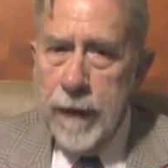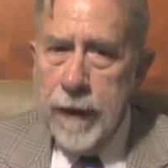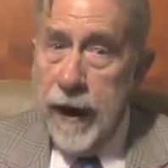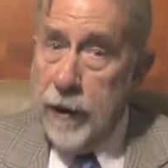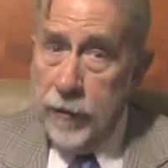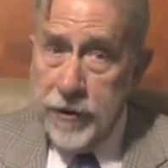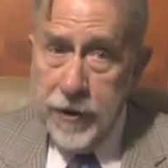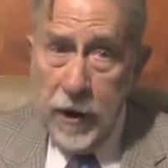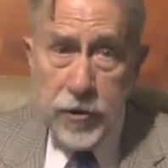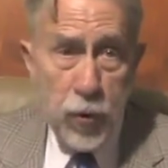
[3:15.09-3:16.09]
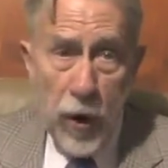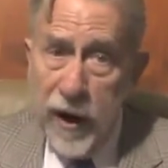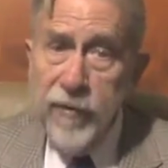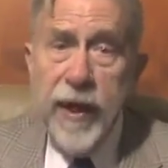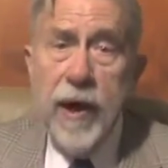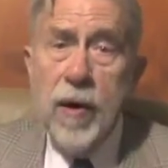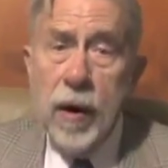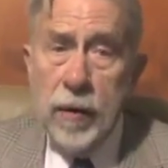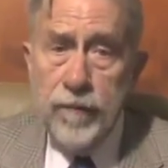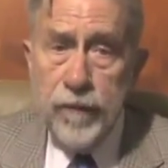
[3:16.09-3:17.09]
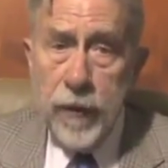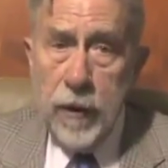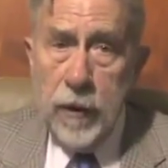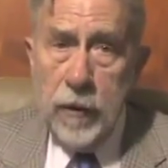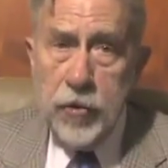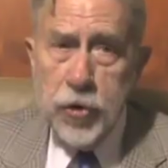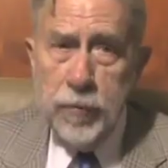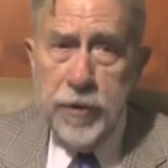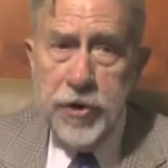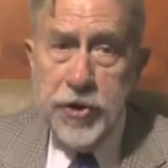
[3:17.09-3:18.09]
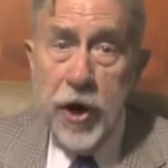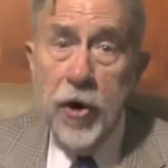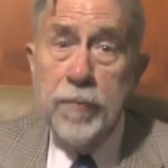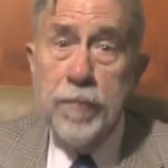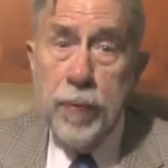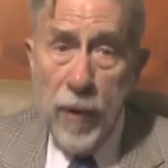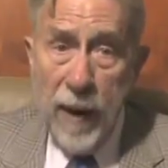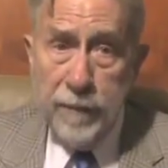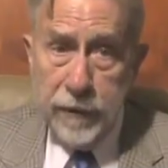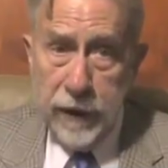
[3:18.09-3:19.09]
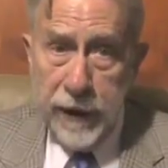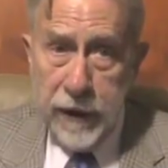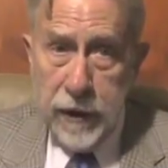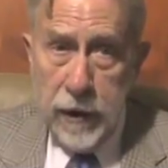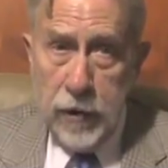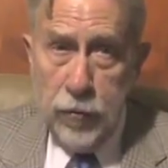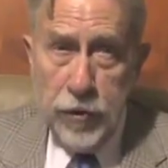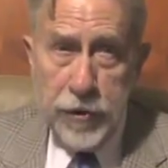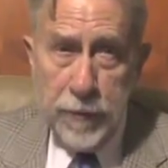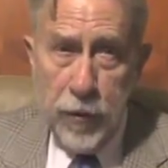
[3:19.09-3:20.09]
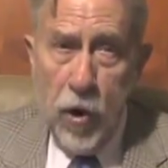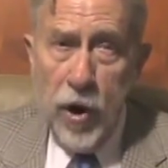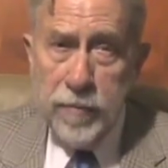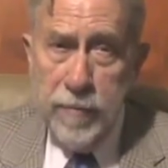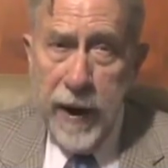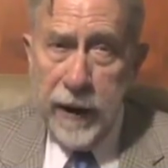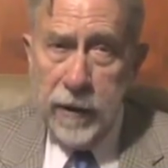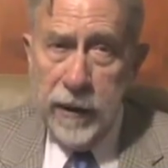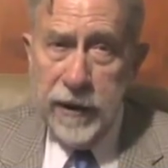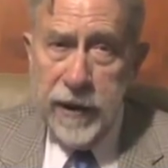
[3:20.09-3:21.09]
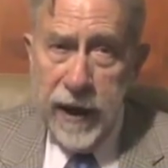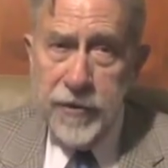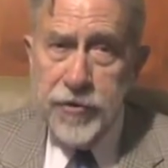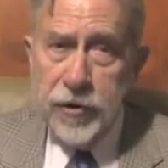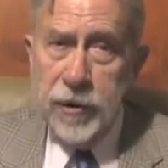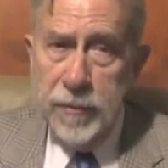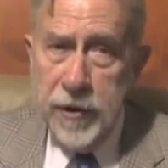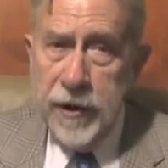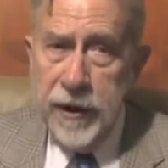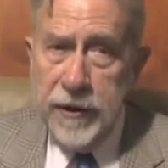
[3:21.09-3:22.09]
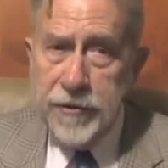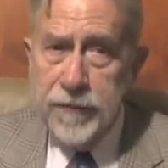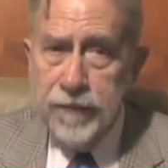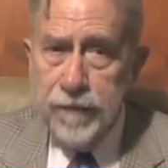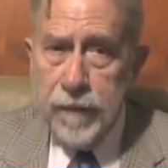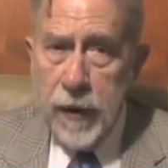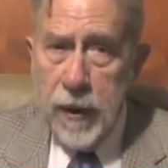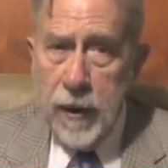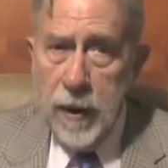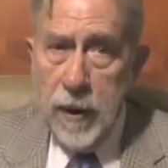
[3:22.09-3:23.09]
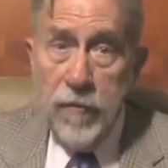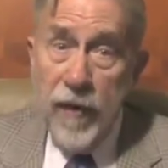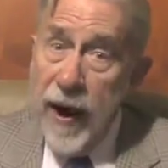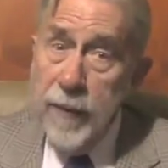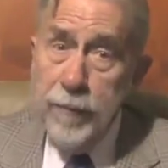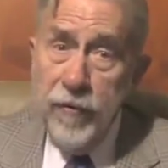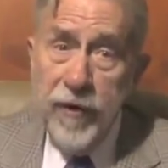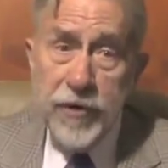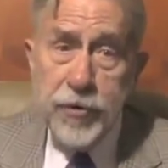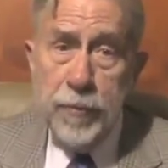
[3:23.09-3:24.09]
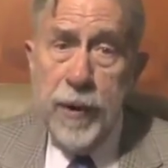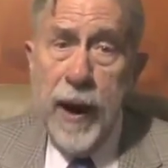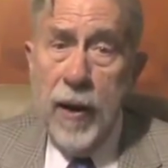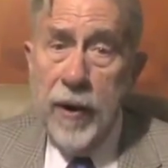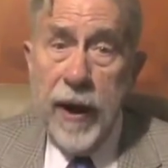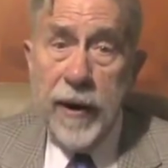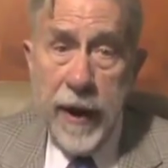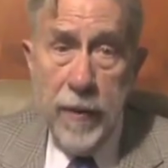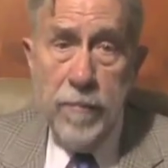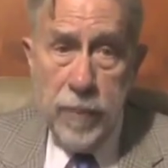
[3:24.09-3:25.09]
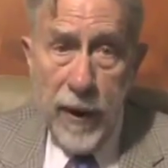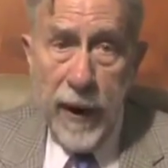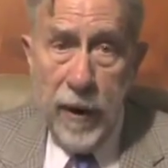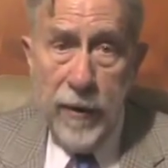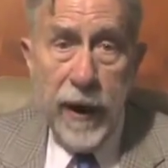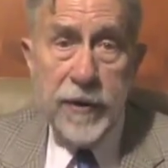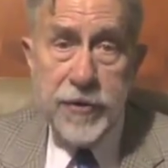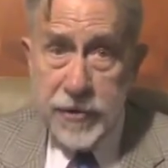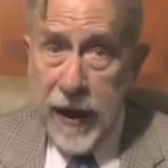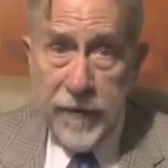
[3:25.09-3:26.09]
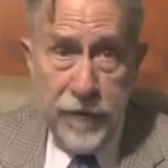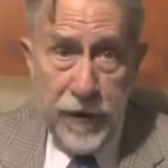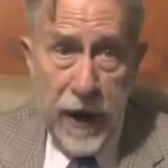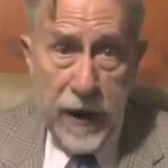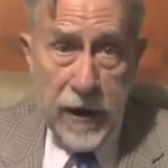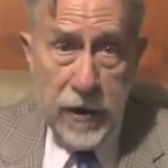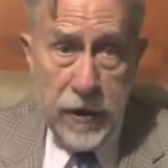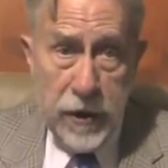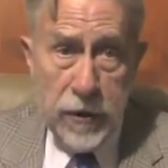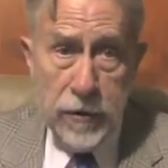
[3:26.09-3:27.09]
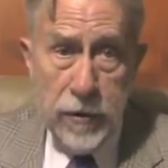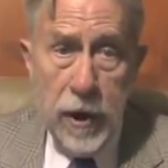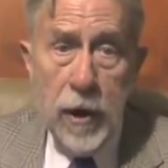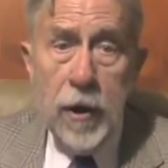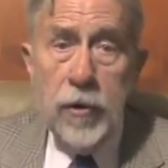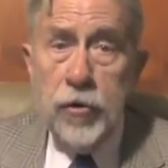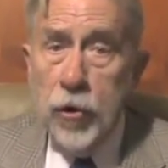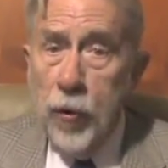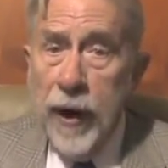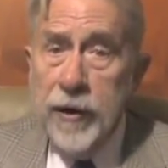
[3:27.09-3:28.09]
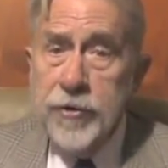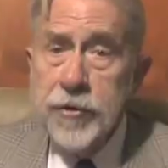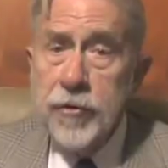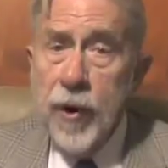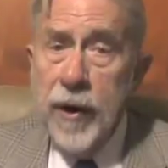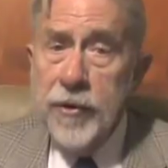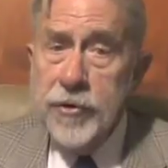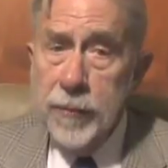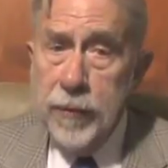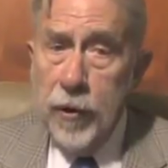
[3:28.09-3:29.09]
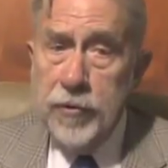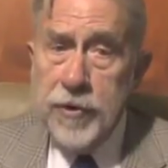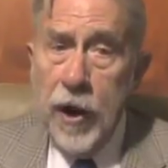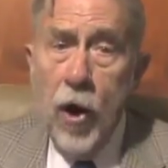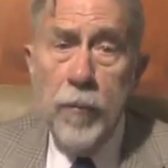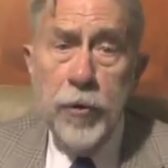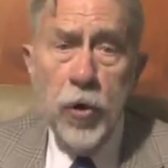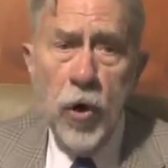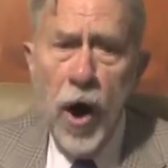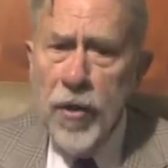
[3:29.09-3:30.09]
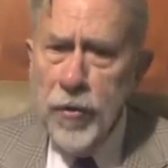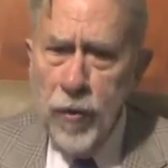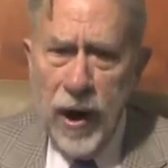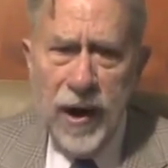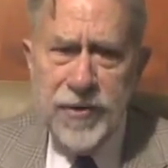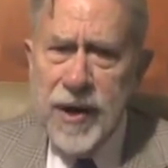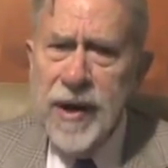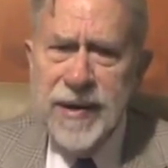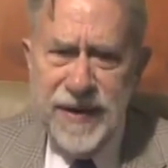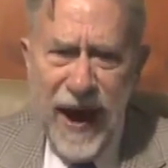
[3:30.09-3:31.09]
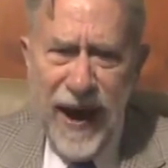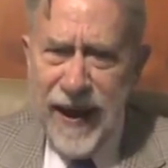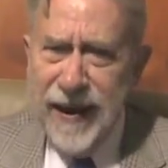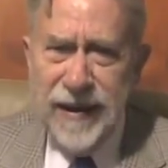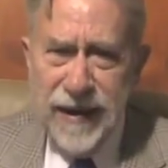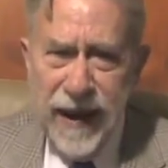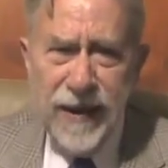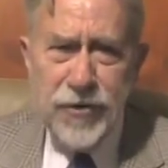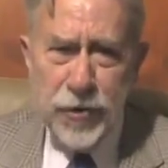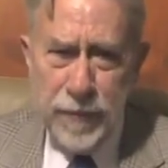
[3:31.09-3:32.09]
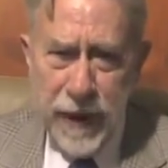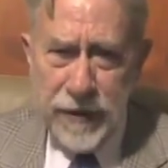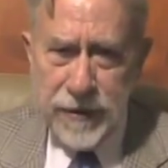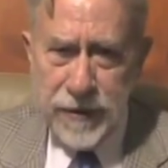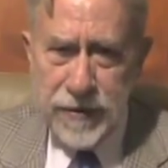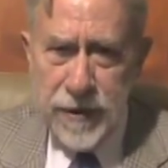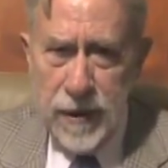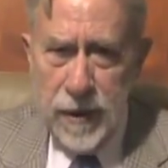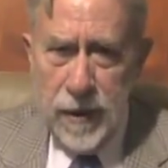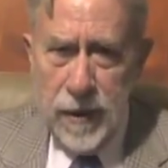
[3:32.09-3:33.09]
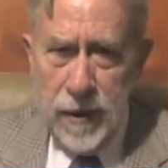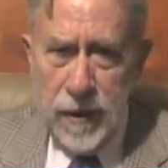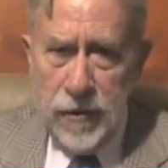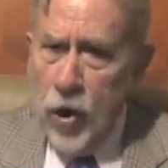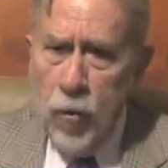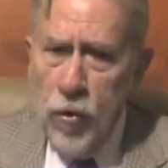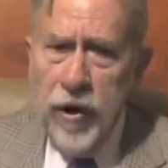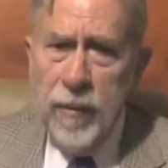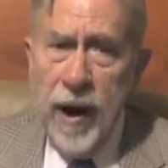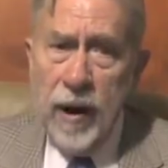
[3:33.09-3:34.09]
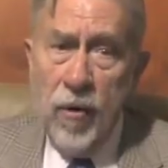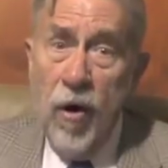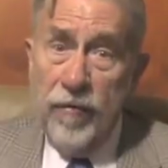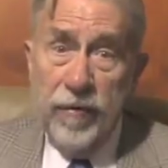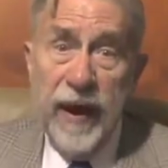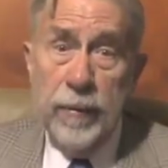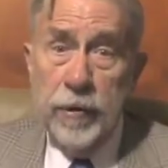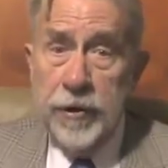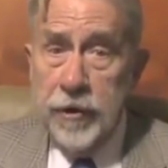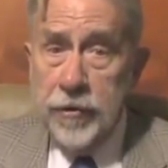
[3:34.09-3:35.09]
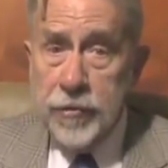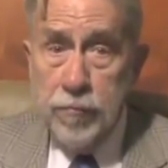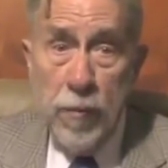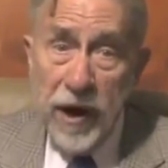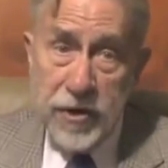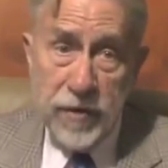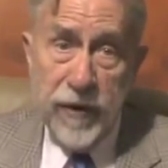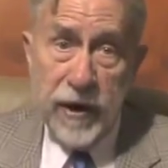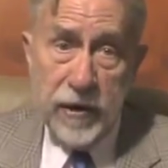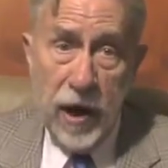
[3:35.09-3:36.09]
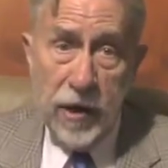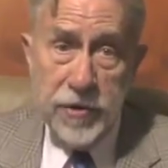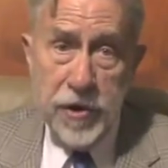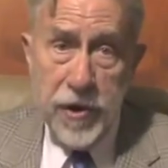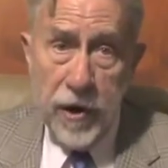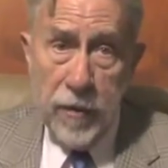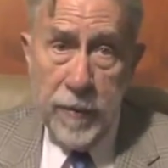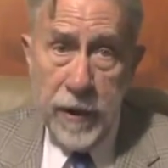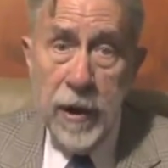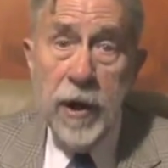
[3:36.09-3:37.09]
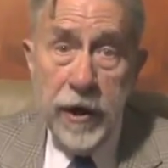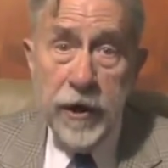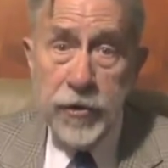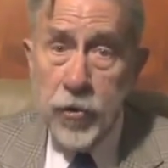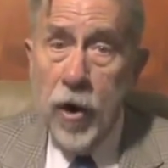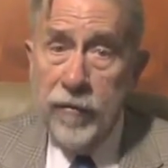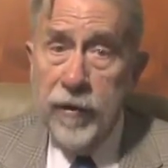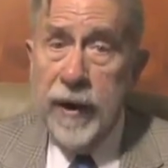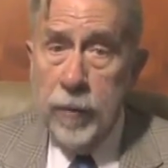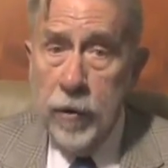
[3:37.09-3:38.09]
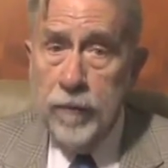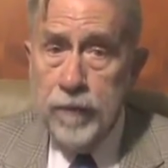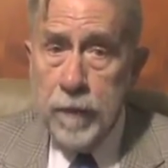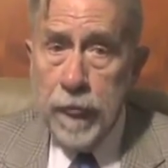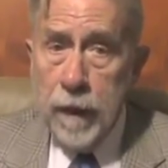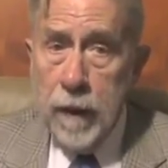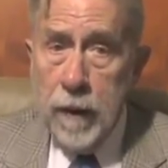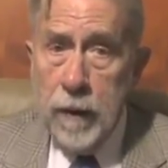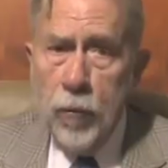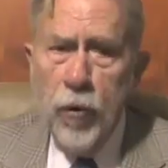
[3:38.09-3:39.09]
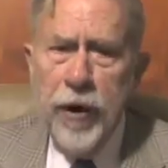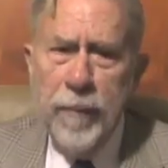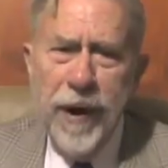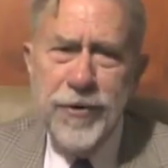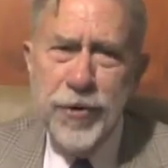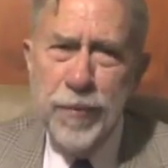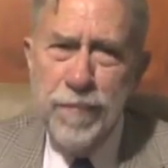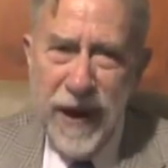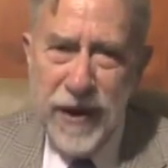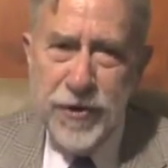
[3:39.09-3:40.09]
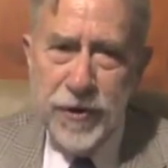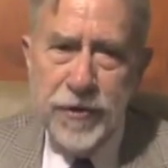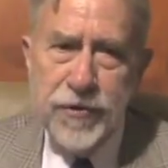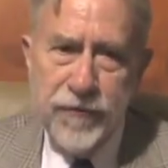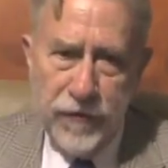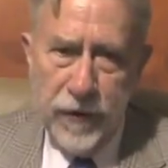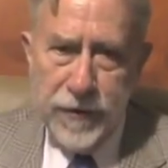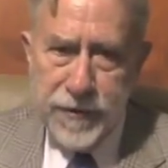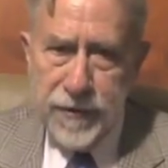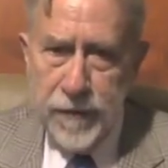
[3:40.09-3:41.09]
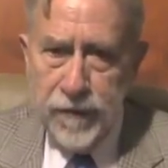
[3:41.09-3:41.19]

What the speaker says: And the results, whatever they are, should be shared promptly with the broad medical and cancer communities. Find Professor Brown at mbrown@stanford.edu to arrange to try this approach to help your otherwise dying cancer patients. Don't worry about off-label use. Much of oncology therapy is off-label. Worry about your patients first.